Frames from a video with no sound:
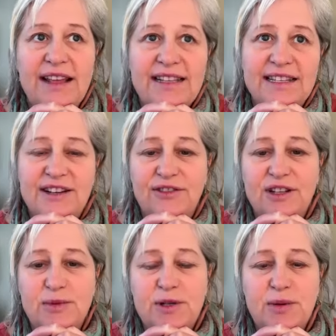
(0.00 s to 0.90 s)
that's the
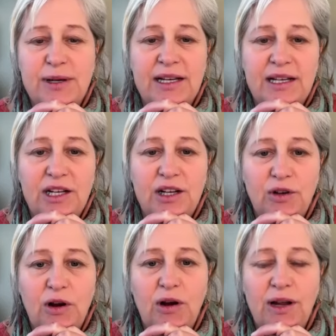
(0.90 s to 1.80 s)
difference between,
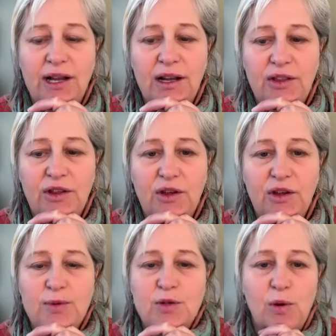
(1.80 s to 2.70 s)
growing the
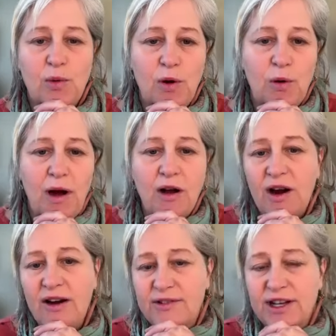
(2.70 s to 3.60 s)
herbs or
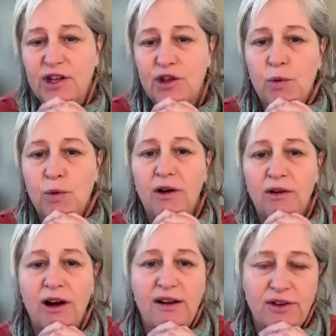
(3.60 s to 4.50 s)
wildcrafting, and you
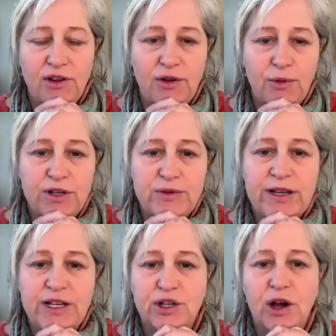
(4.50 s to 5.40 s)
wildcraft, don't you? Which
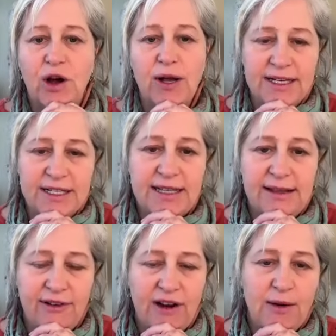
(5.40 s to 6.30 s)
means you go into
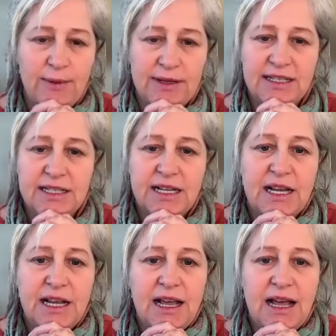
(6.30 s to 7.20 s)
the environment
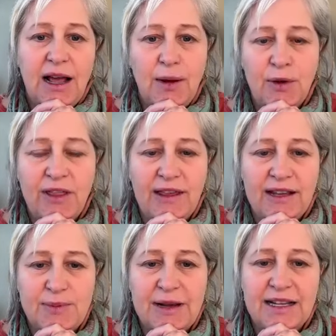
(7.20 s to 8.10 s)
where
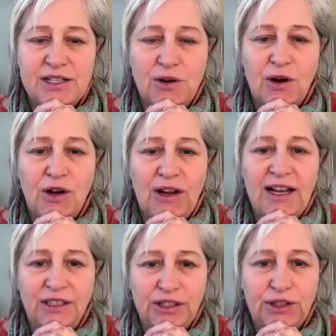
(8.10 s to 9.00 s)
these plants grow
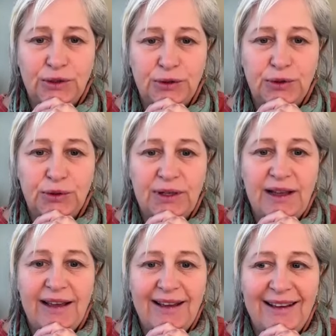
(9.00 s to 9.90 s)
and you
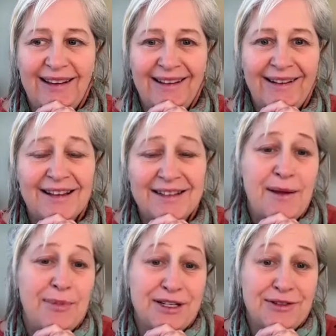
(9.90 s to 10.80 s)

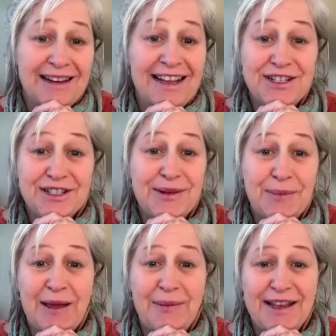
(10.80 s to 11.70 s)
establish a
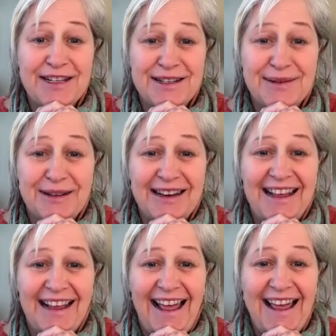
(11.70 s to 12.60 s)
relationship, I imagine, be
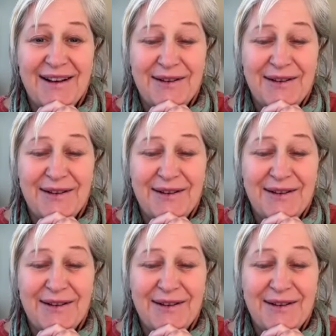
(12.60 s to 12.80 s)
like, hey,